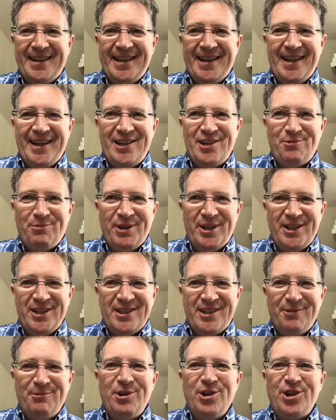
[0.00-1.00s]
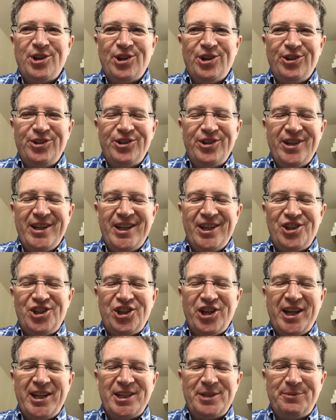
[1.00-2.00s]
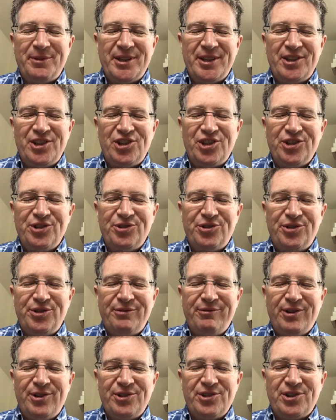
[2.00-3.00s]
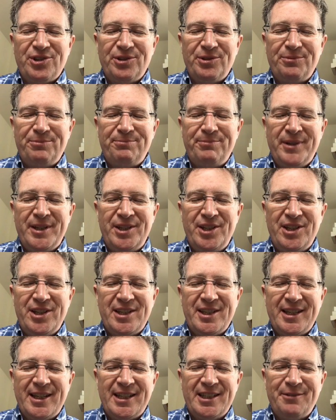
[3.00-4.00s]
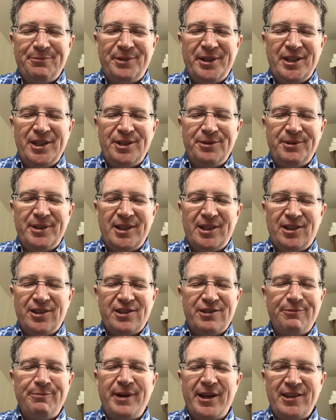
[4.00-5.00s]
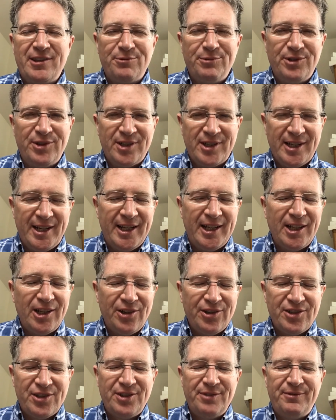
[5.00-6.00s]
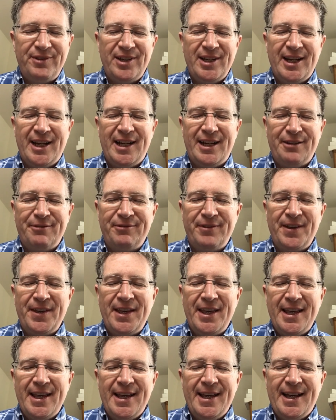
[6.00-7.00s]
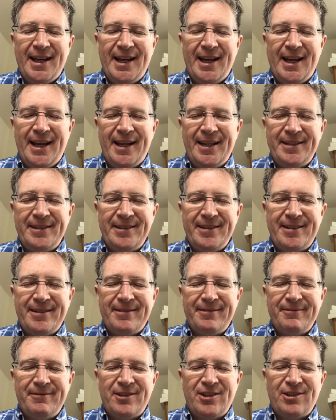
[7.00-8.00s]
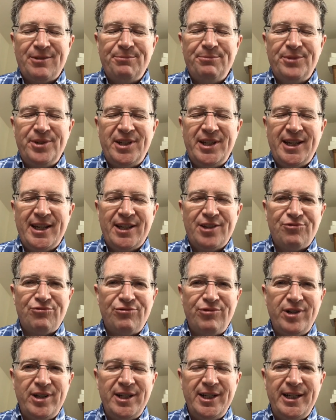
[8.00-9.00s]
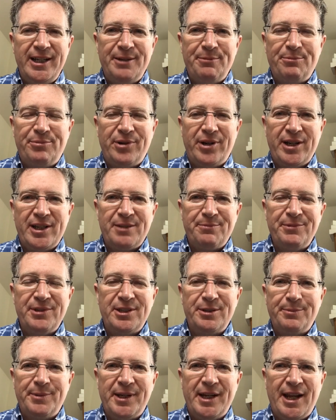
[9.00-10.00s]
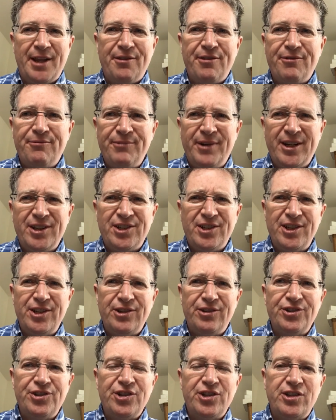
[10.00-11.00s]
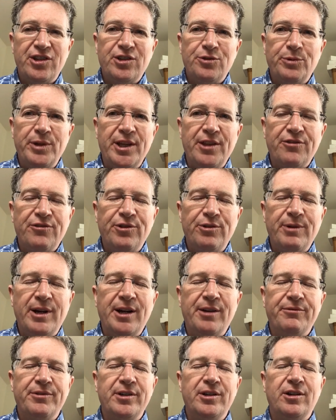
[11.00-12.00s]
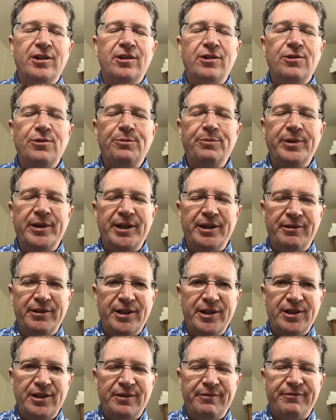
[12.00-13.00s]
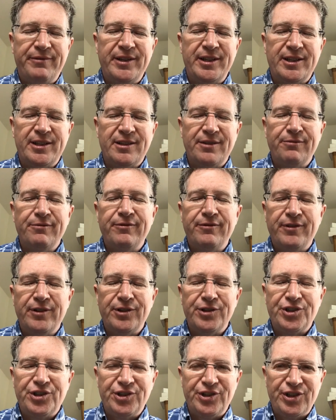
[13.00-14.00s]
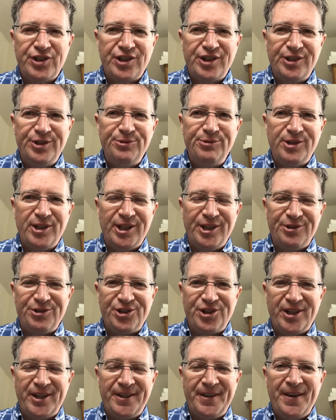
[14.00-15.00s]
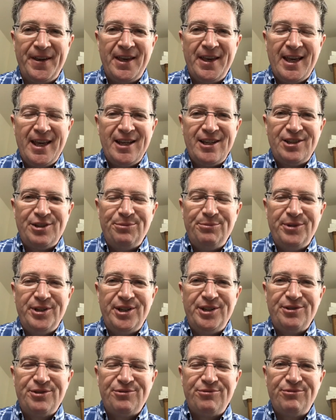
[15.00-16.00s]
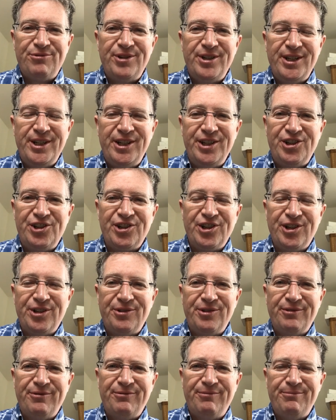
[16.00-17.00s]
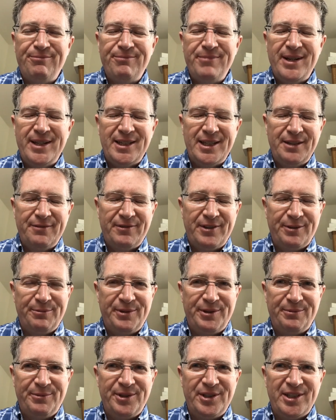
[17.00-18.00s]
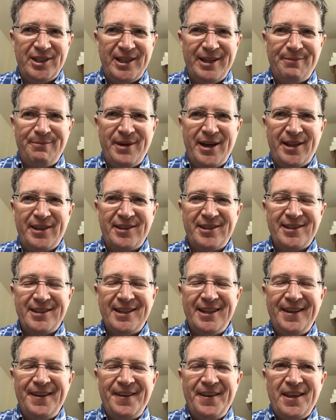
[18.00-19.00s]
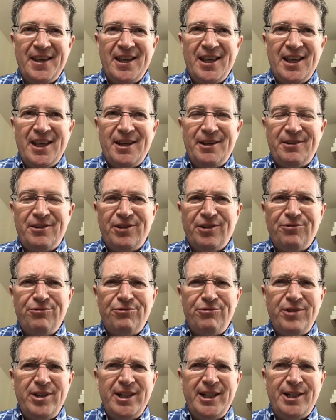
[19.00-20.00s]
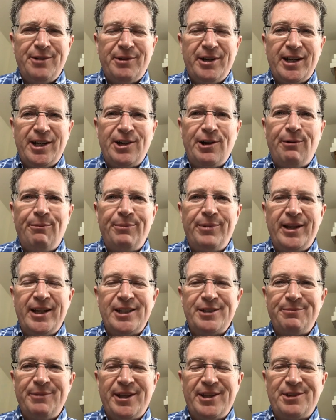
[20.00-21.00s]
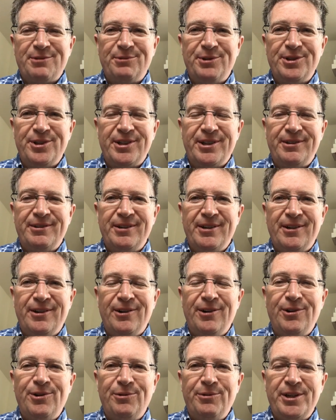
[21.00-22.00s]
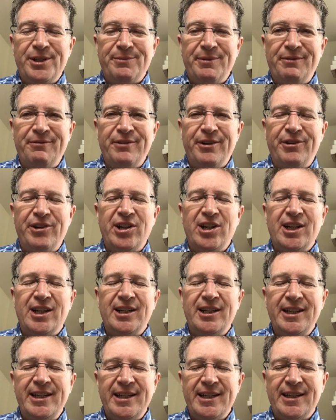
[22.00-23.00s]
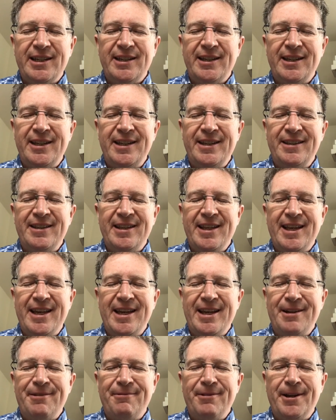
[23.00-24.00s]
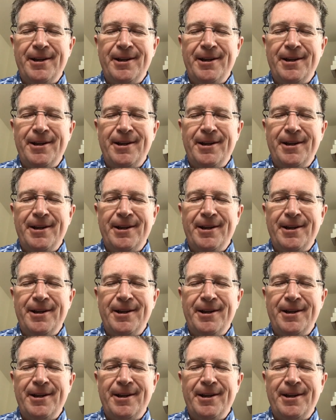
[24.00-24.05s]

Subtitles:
And as well as the work on Shakespeare, the children have also, in Year 6, have been doing lots of maths work, like lots of you have. And somebody has really impressed Mr. Burnett, actually not just this week, throughout the whole period of this unfortunate school closure. Somebody who's really shown a massive commitment to their maths, done really quite complex maths work, and always been very clear in their